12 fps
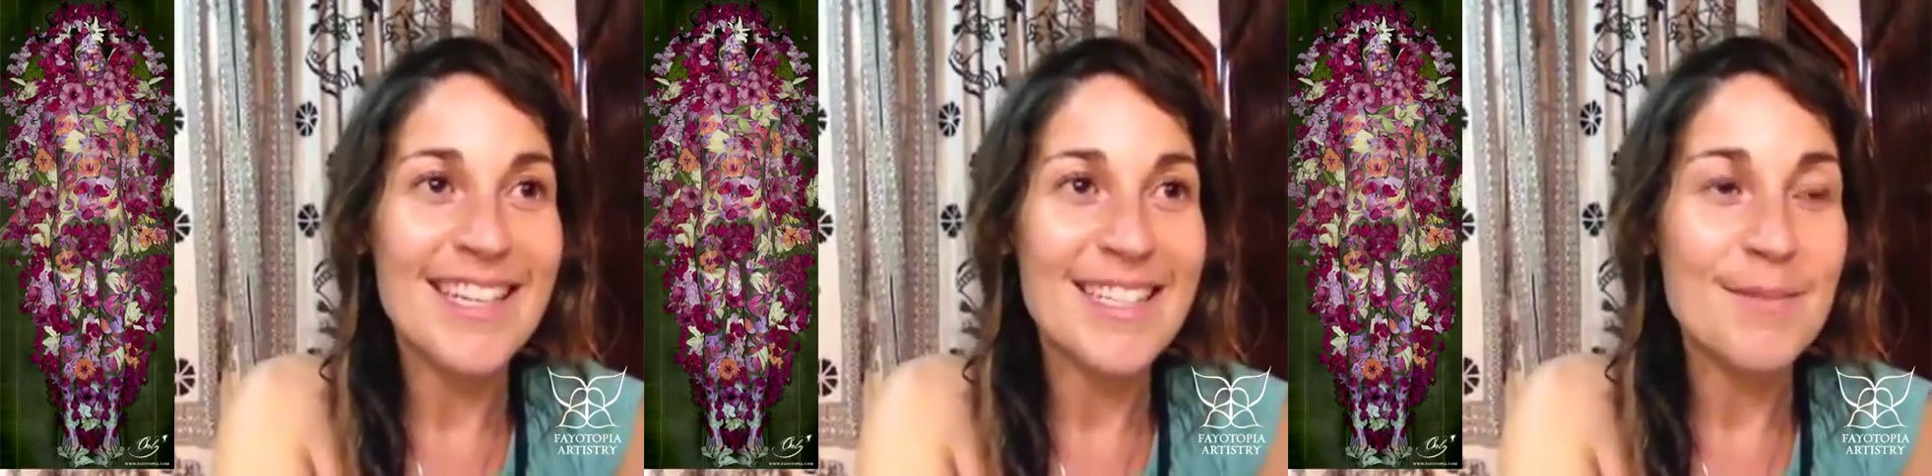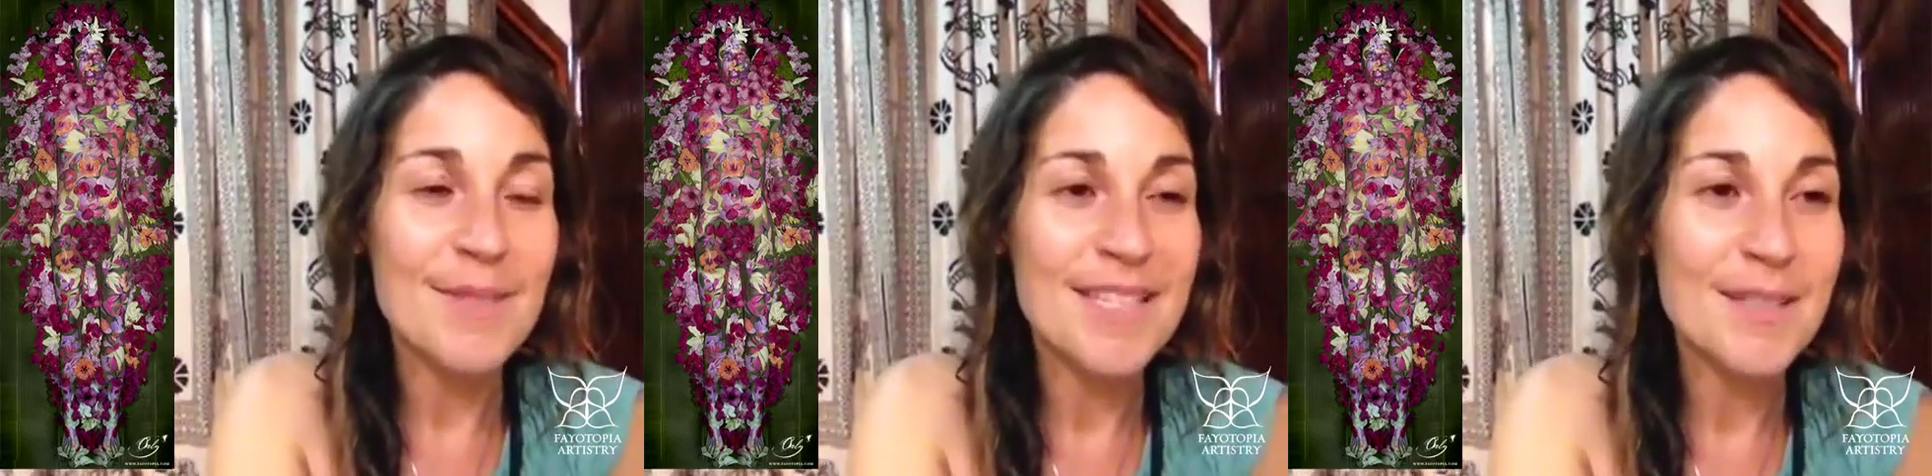get
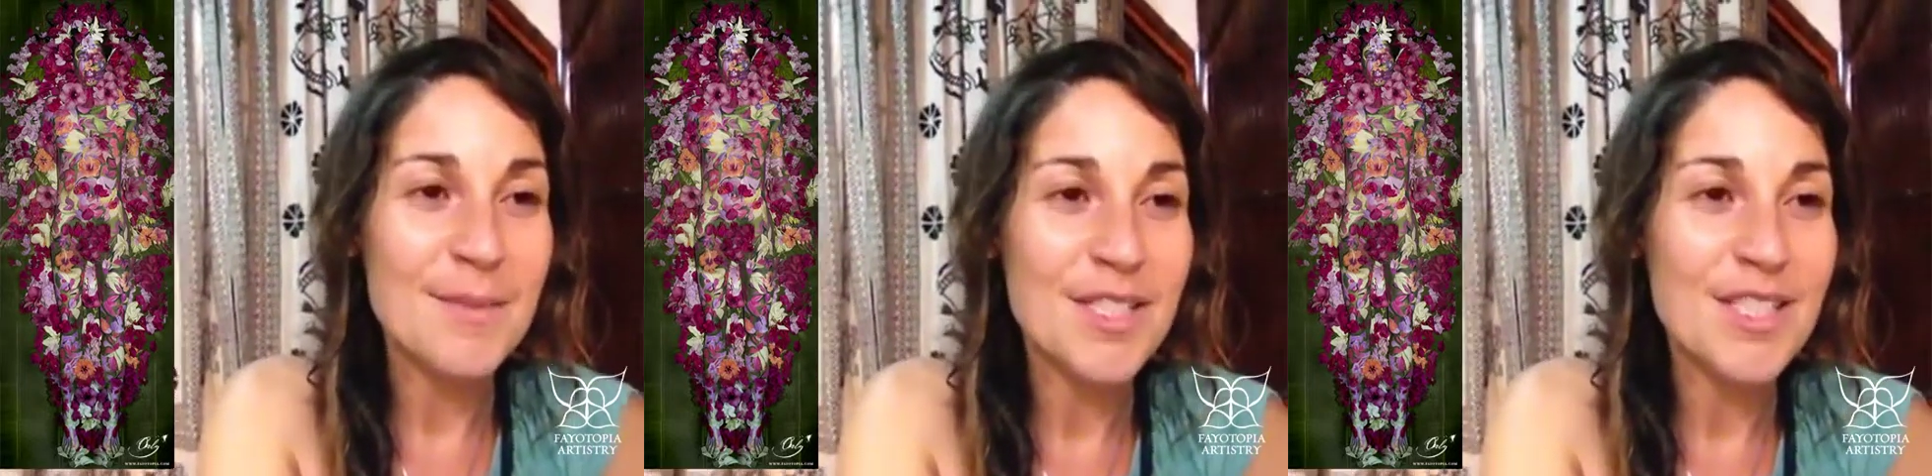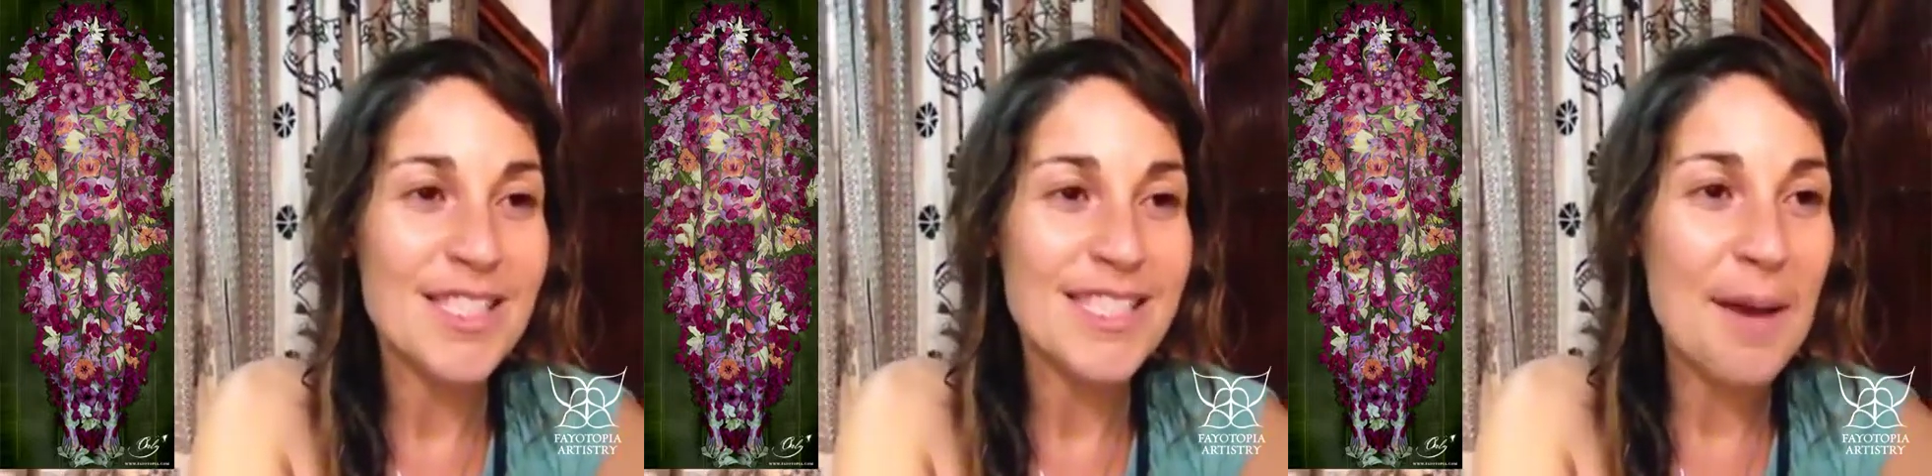some
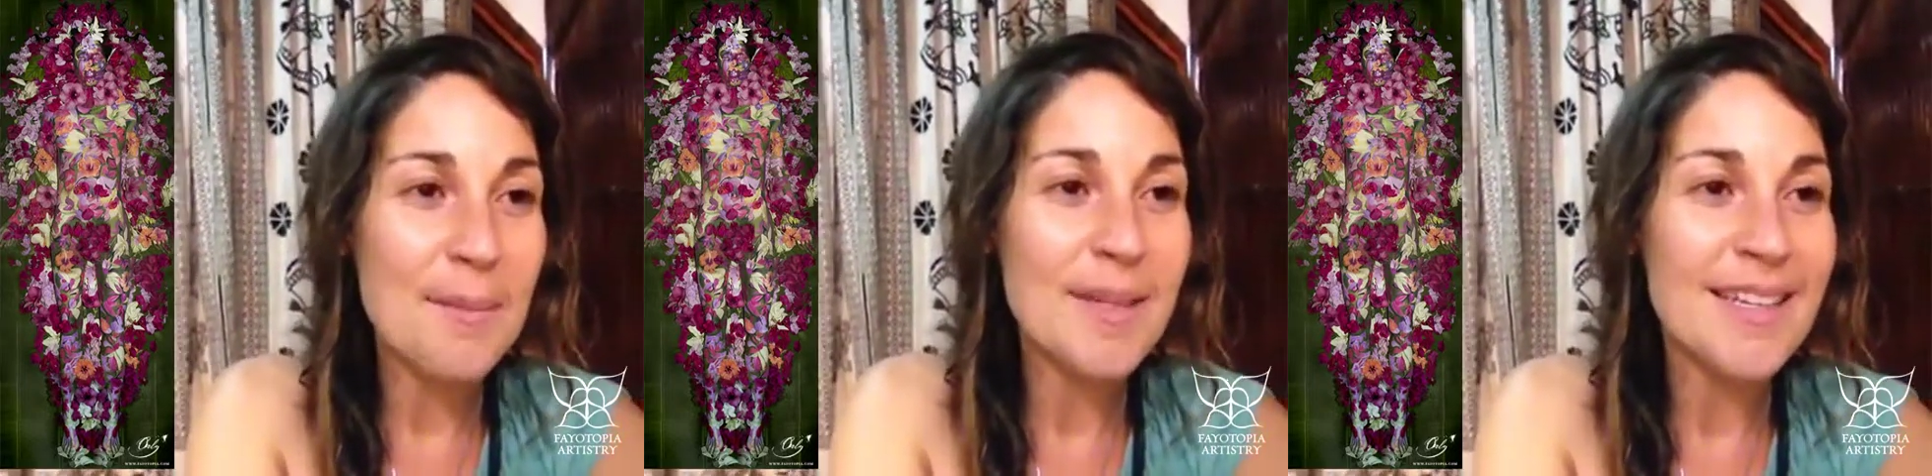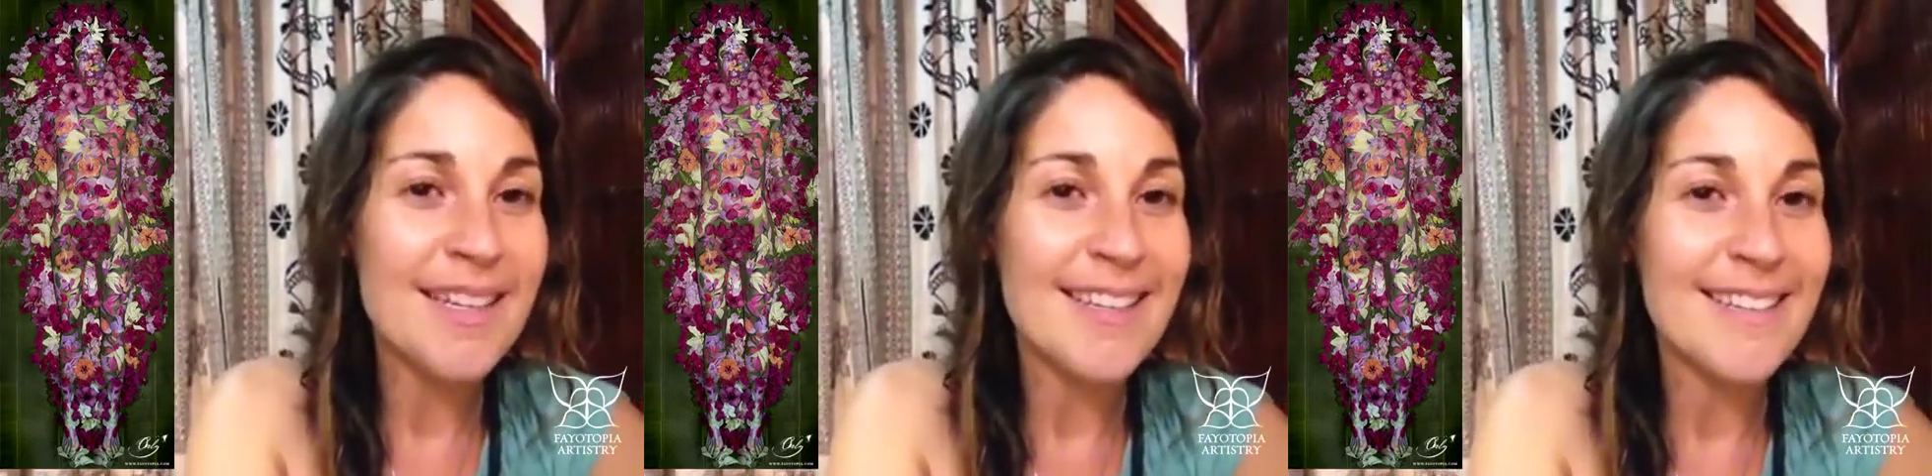exhibitions
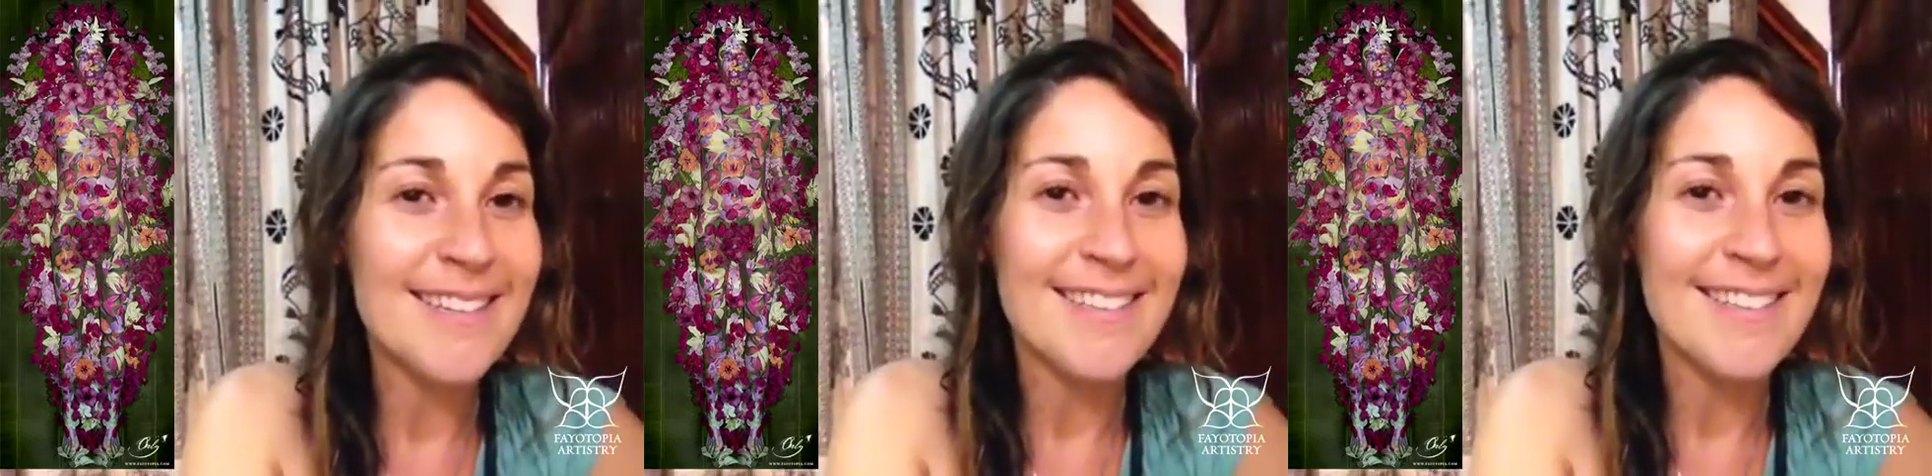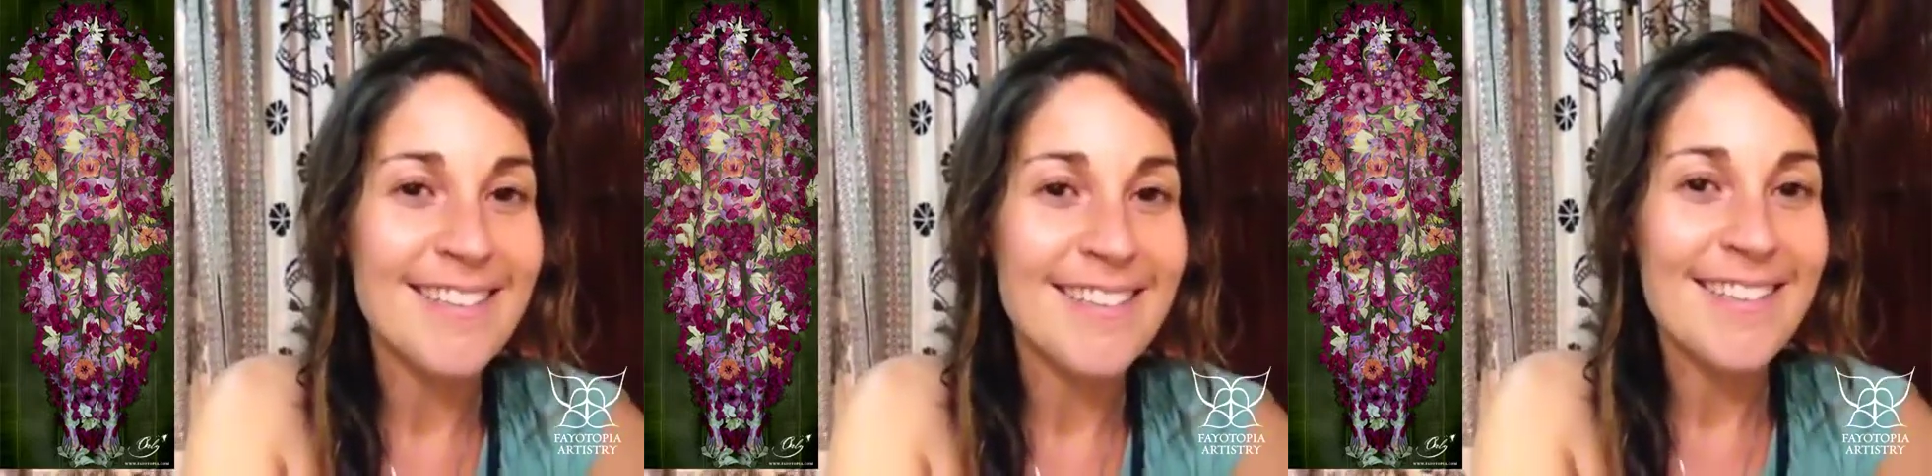happening
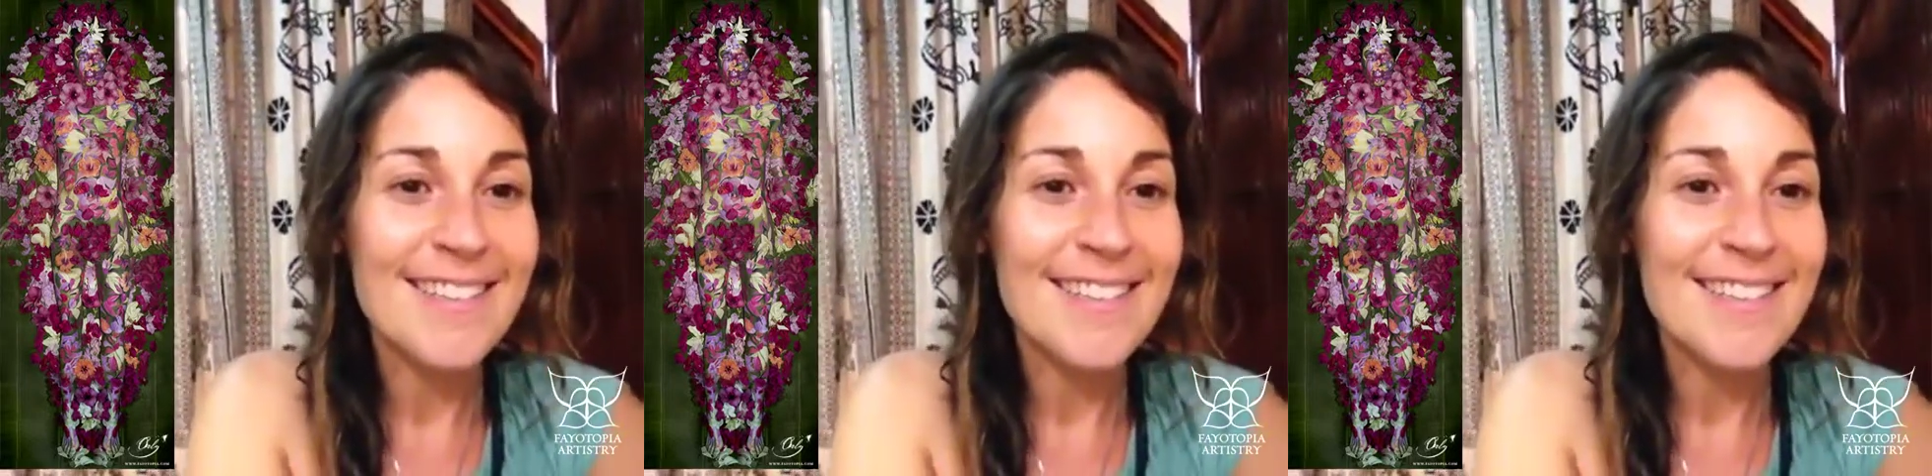and